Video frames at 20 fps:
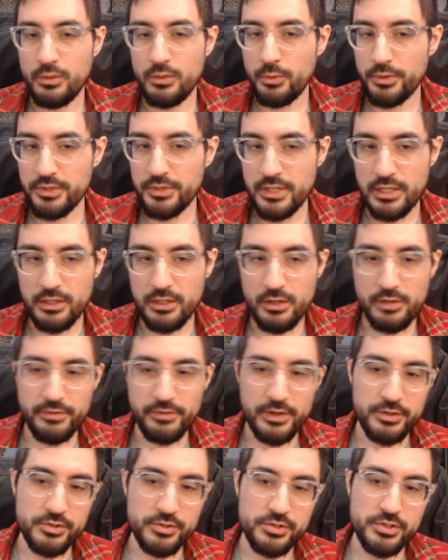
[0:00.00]
we're taking off
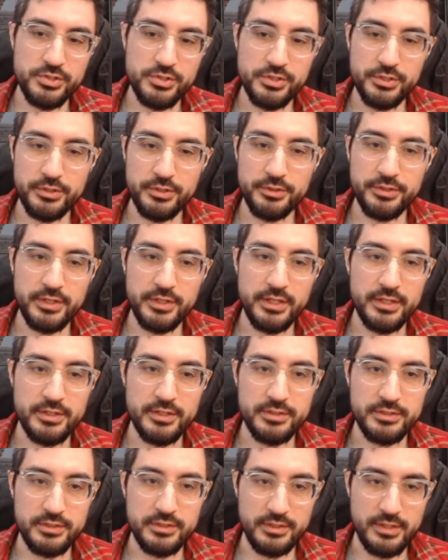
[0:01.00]
energy shield
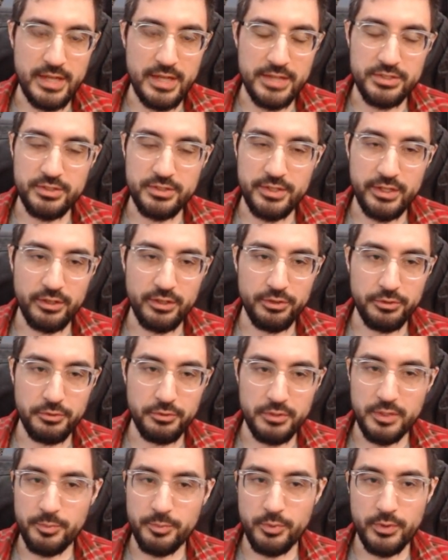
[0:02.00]
is that's like
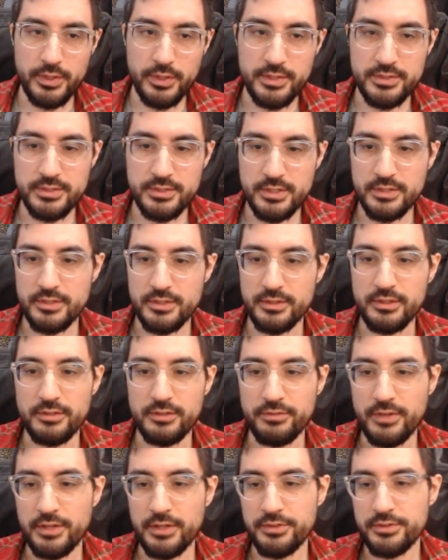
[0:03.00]
30 points into
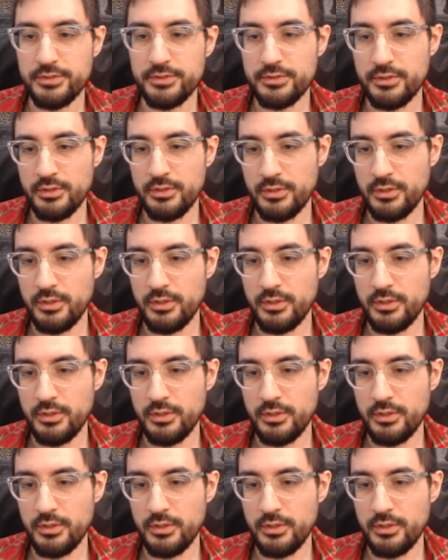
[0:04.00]
defense,